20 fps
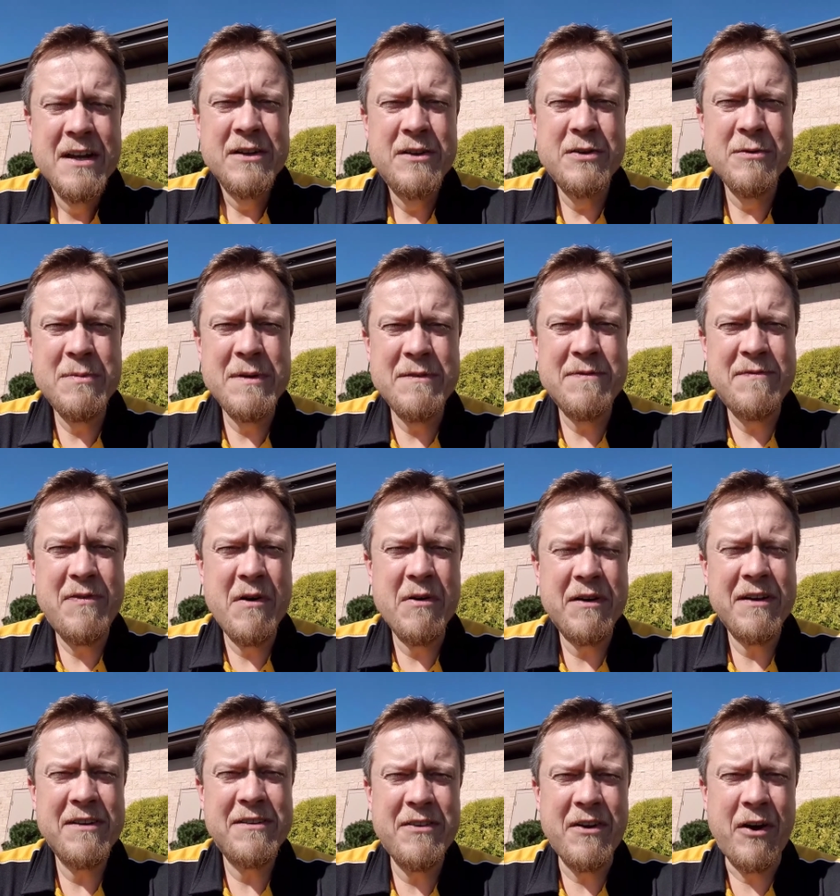to be
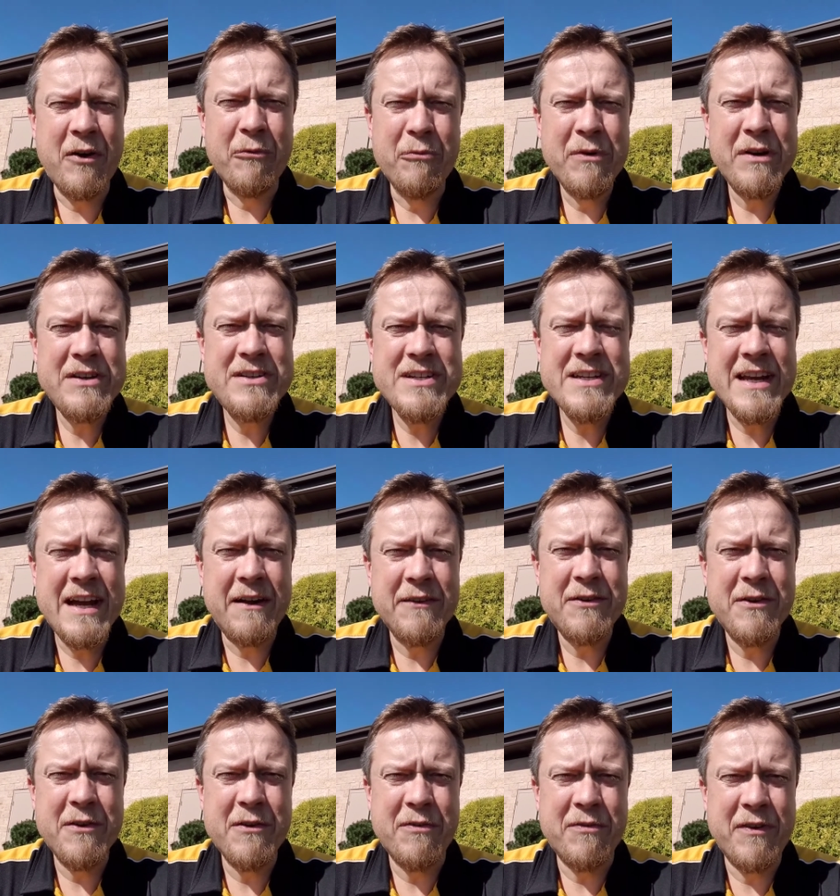focused on reaching out
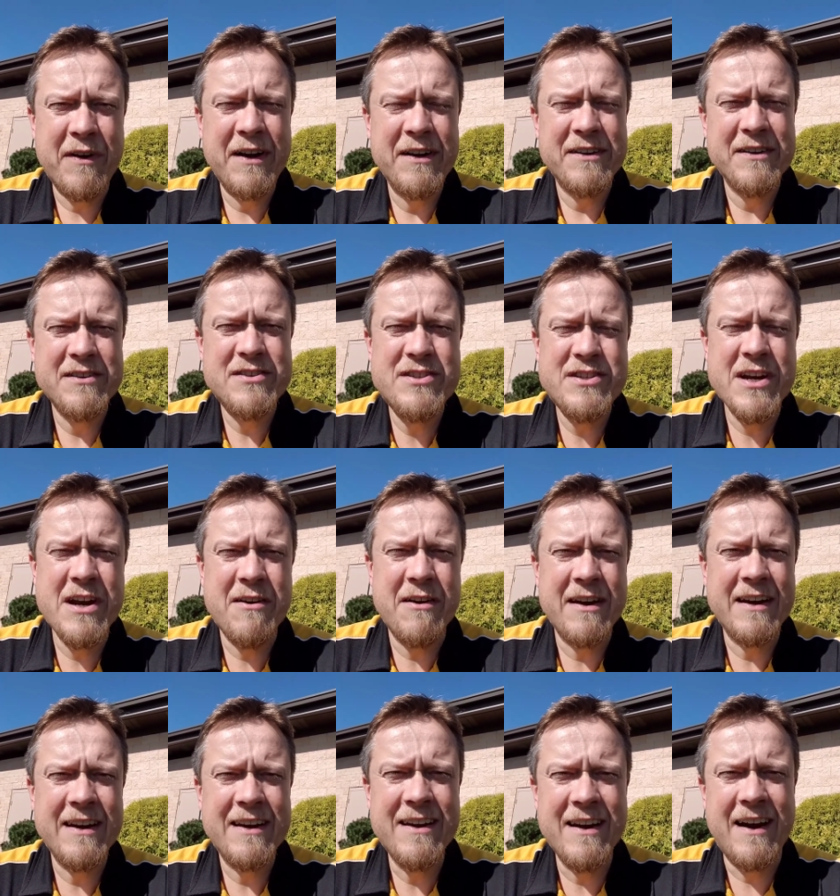to their friends and
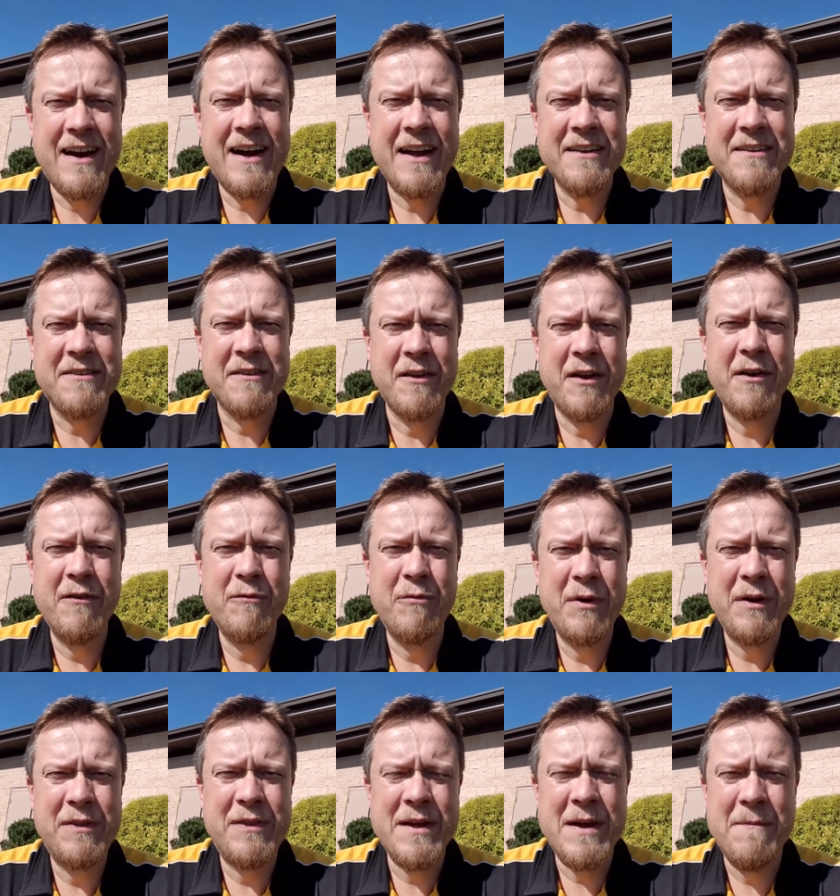sharing God's love
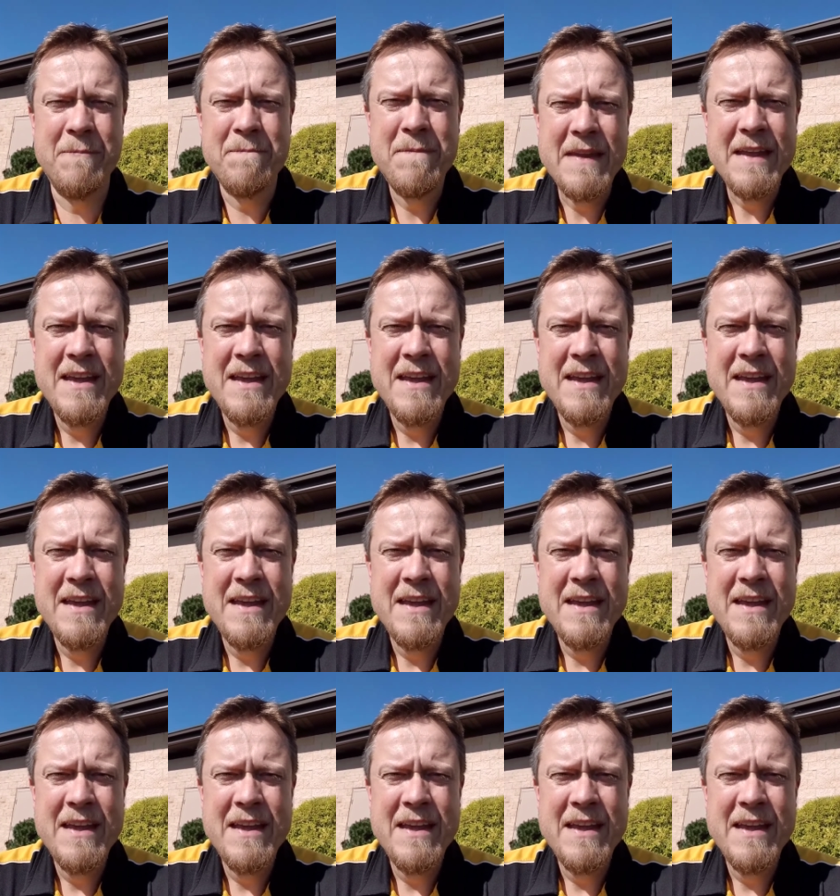with them.